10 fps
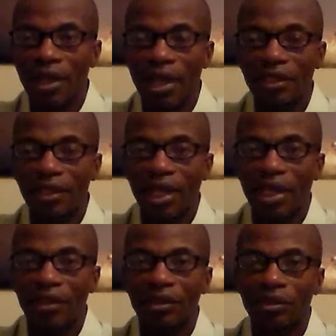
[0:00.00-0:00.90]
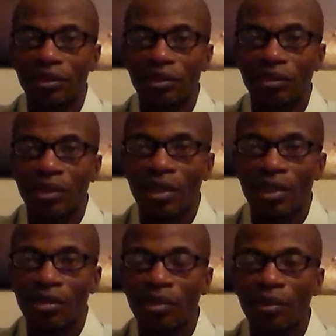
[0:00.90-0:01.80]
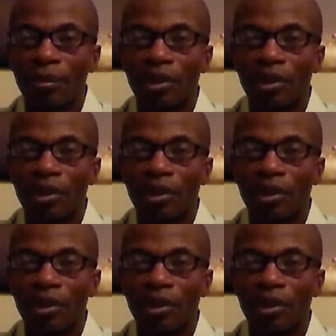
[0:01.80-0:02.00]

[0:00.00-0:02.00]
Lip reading: as the angels do.